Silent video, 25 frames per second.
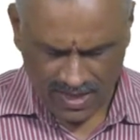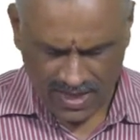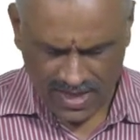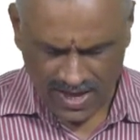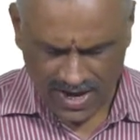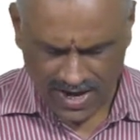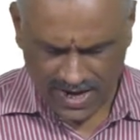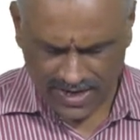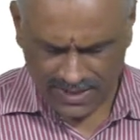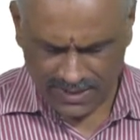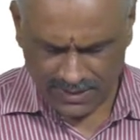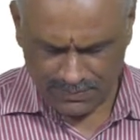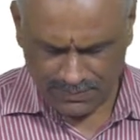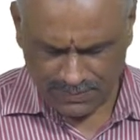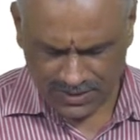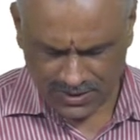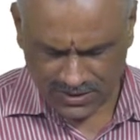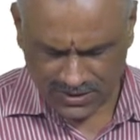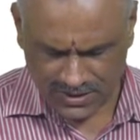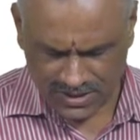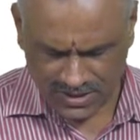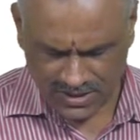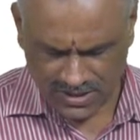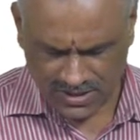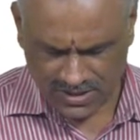and the
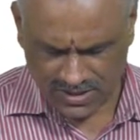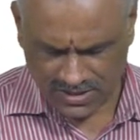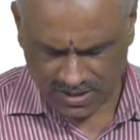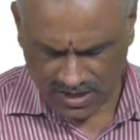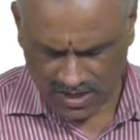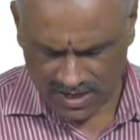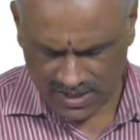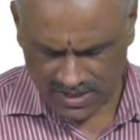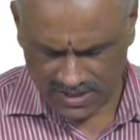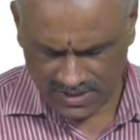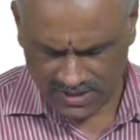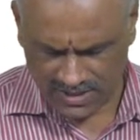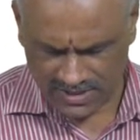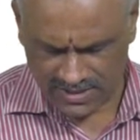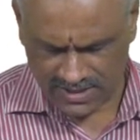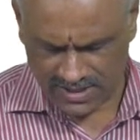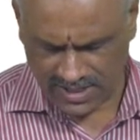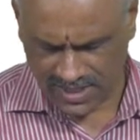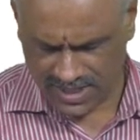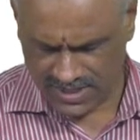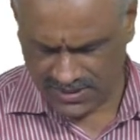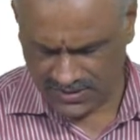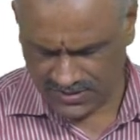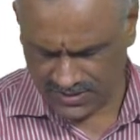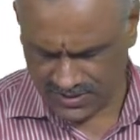pressures are in this
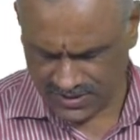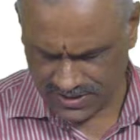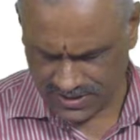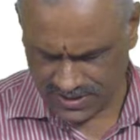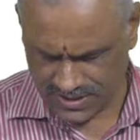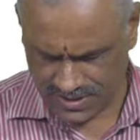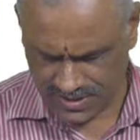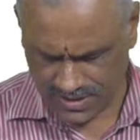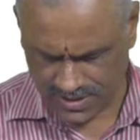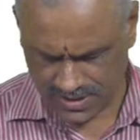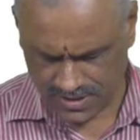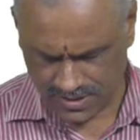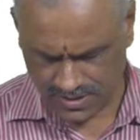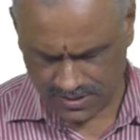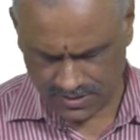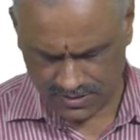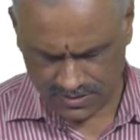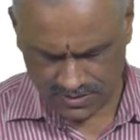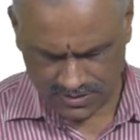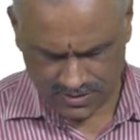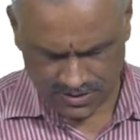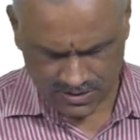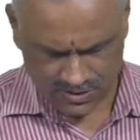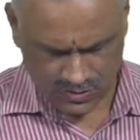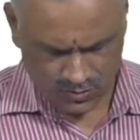range,
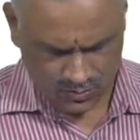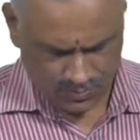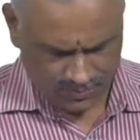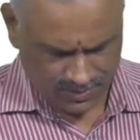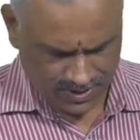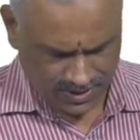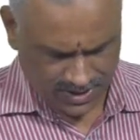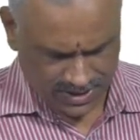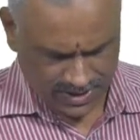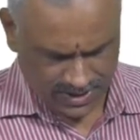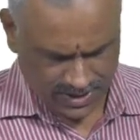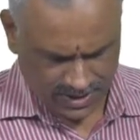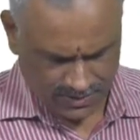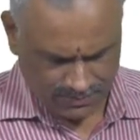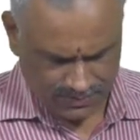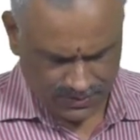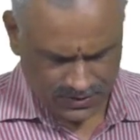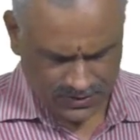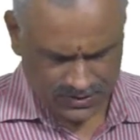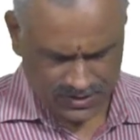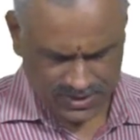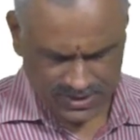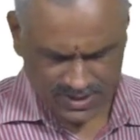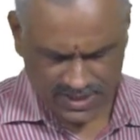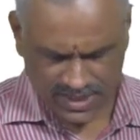the supercritical
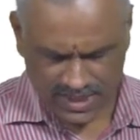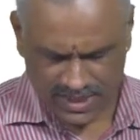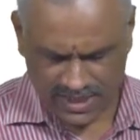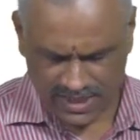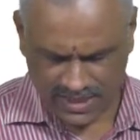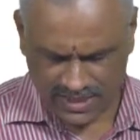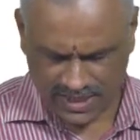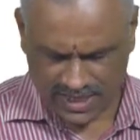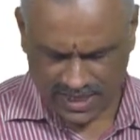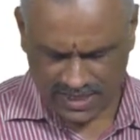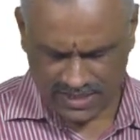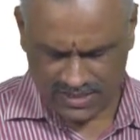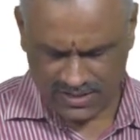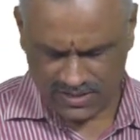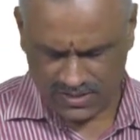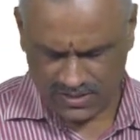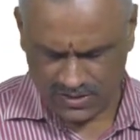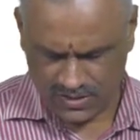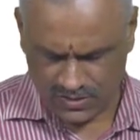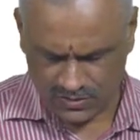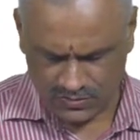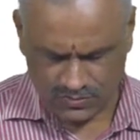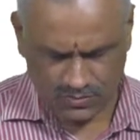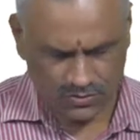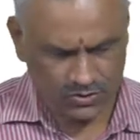pressure greater than
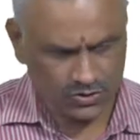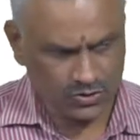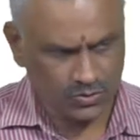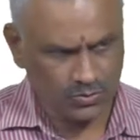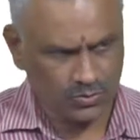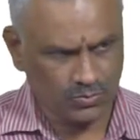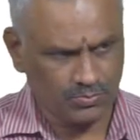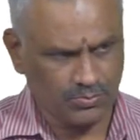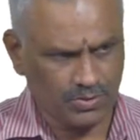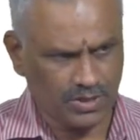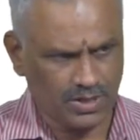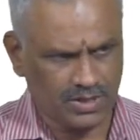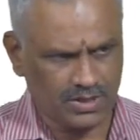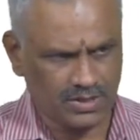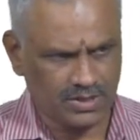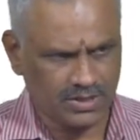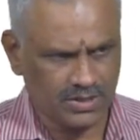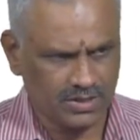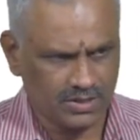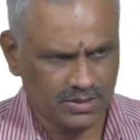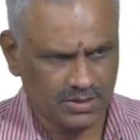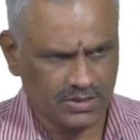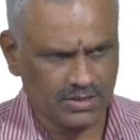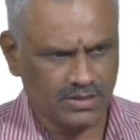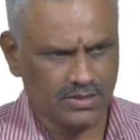
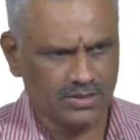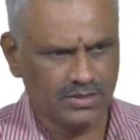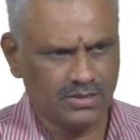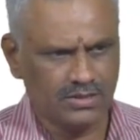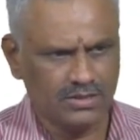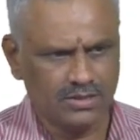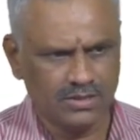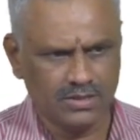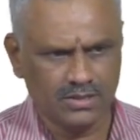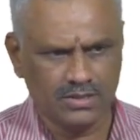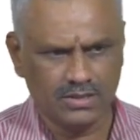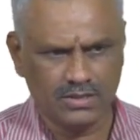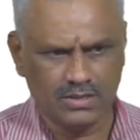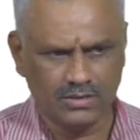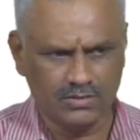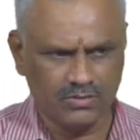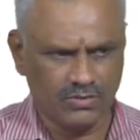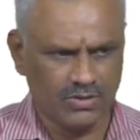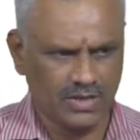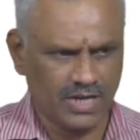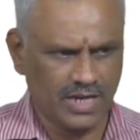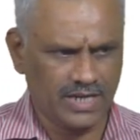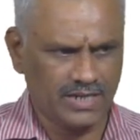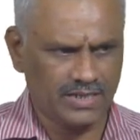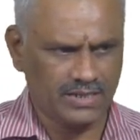
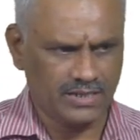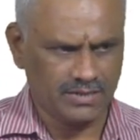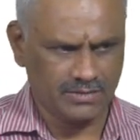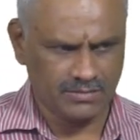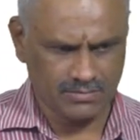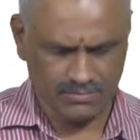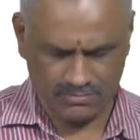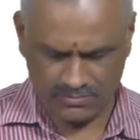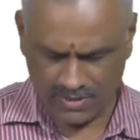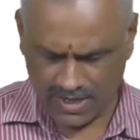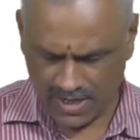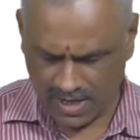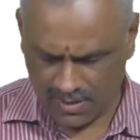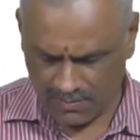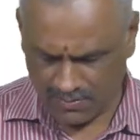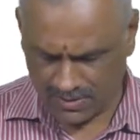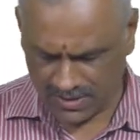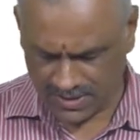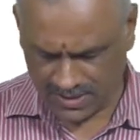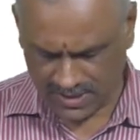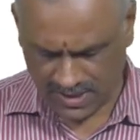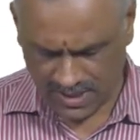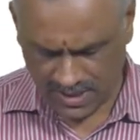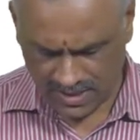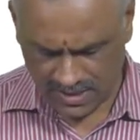22.09
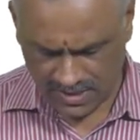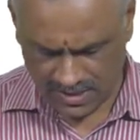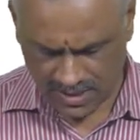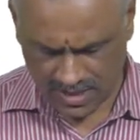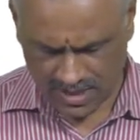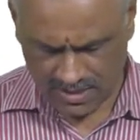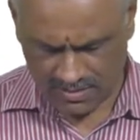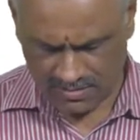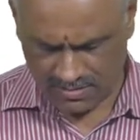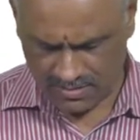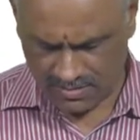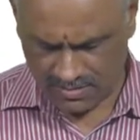megapascal or